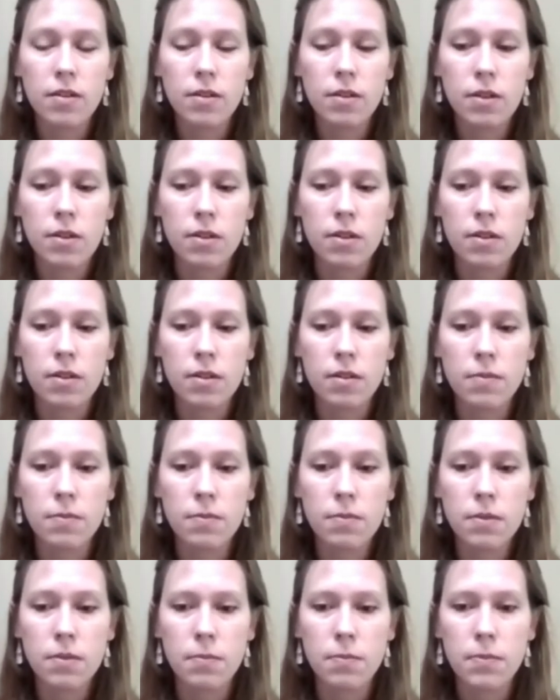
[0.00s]

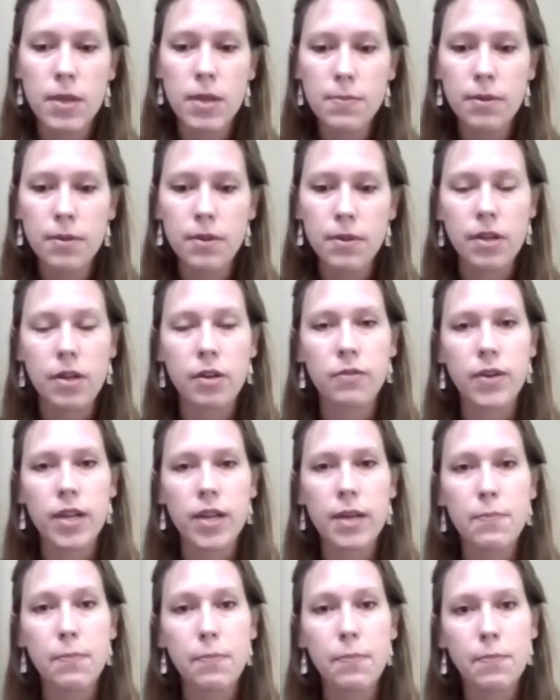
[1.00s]
the people that are
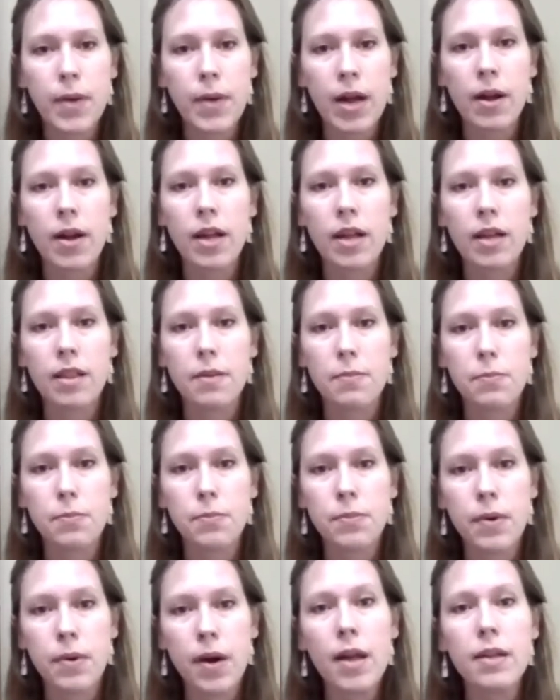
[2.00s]
really bearing the
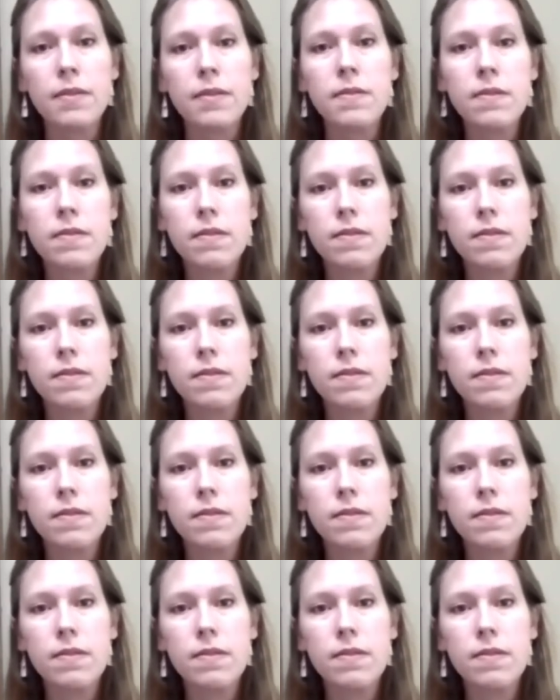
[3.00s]
brunt